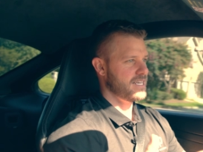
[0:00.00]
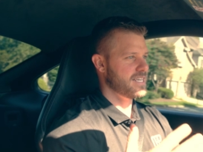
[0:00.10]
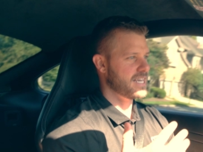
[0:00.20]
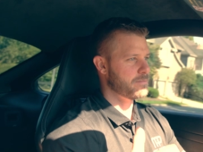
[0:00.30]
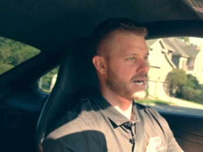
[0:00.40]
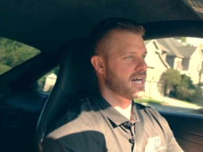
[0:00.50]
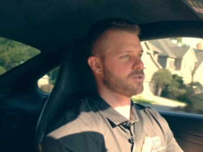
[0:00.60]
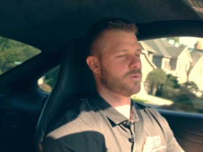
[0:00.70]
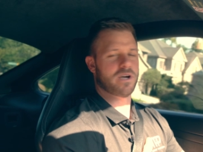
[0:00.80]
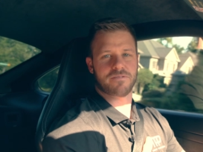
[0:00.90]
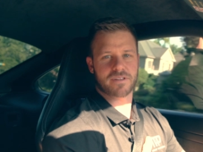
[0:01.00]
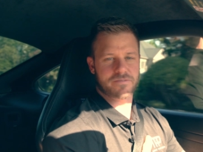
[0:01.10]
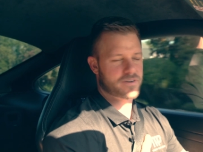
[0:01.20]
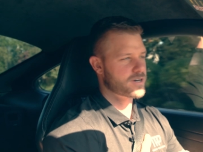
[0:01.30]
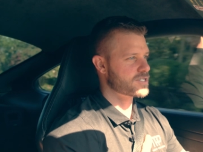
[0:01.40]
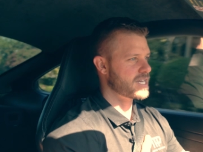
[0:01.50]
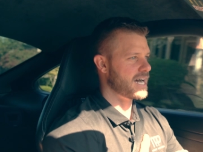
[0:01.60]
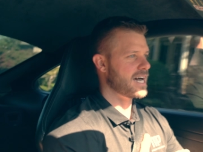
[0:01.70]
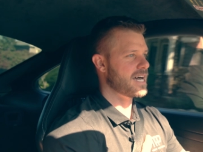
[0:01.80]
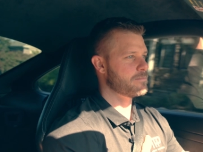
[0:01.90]
You get behind the wheel for the first
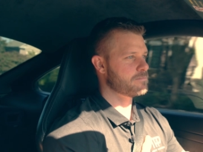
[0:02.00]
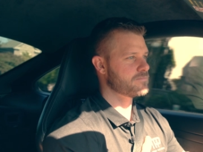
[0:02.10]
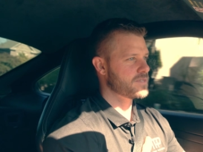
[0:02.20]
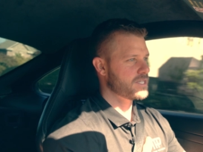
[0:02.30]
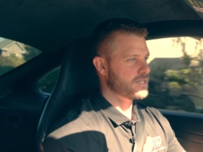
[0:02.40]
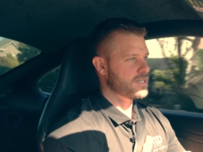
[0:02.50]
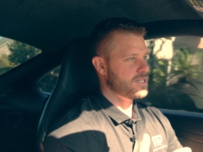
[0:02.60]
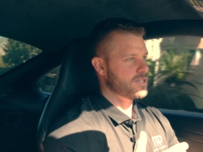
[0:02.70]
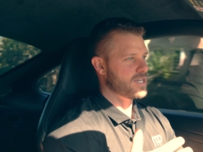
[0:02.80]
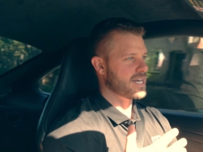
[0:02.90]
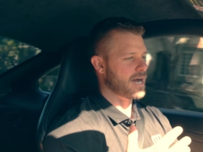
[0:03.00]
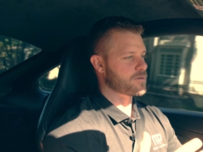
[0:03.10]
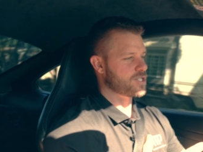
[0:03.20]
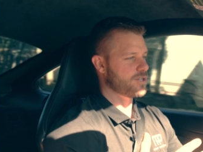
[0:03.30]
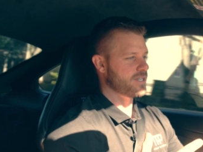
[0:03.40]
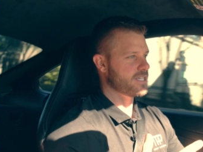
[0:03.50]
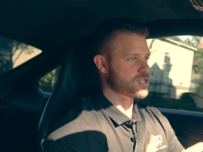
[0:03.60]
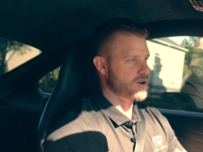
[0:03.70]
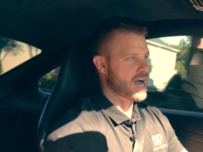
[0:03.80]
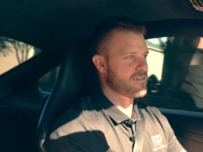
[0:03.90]
time, get an opportunity to
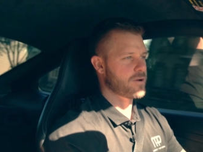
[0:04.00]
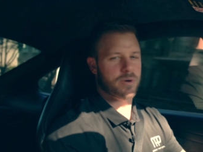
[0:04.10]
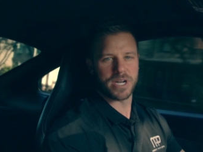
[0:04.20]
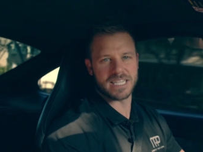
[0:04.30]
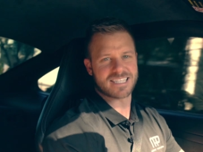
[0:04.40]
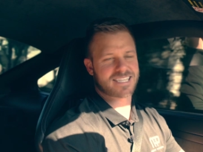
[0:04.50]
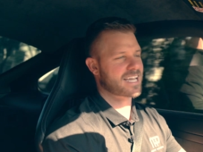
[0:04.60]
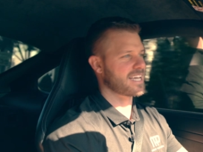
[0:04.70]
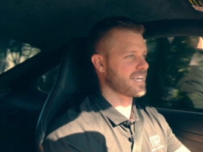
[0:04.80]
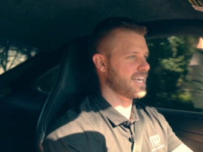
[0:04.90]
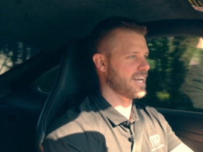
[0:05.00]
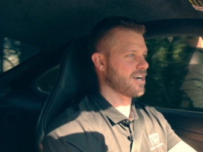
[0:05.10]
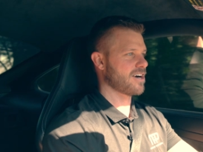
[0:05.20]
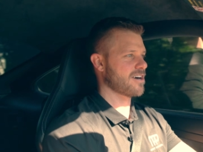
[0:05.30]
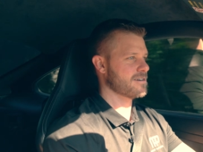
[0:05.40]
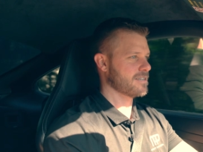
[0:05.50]
drive it, put it in second gear,